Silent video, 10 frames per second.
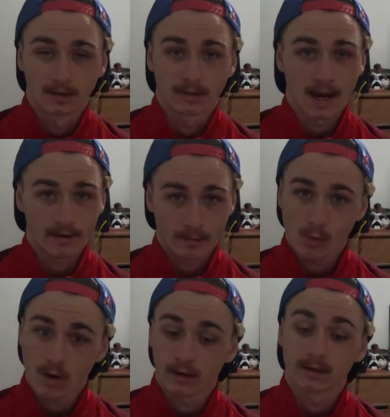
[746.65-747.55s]
There it
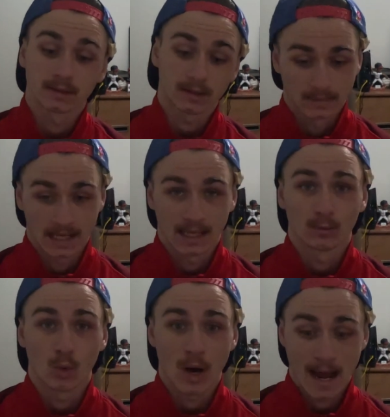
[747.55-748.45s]
was.
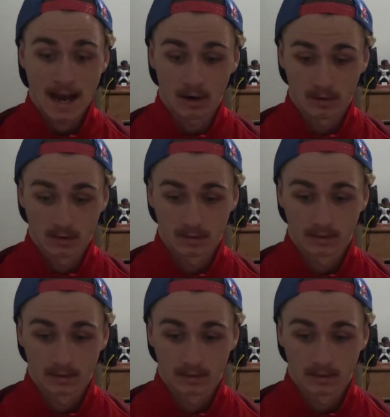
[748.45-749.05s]
And wow.